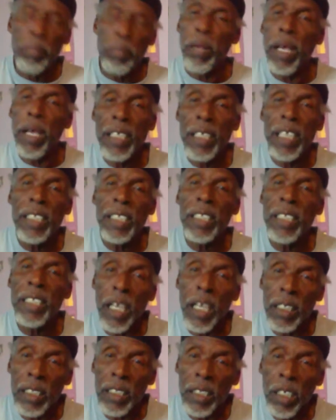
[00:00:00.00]
Plusing
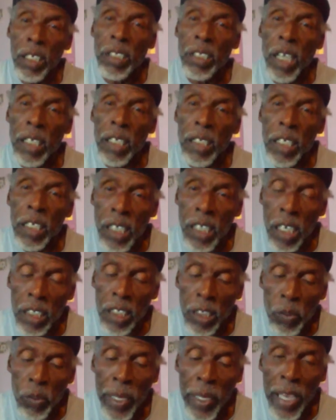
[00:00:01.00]
6 to
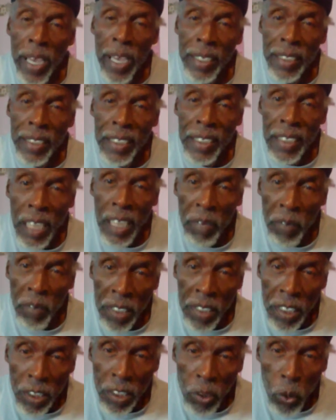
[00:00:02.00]
66, we get
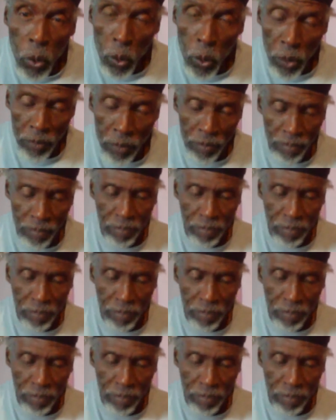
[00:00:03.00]
72.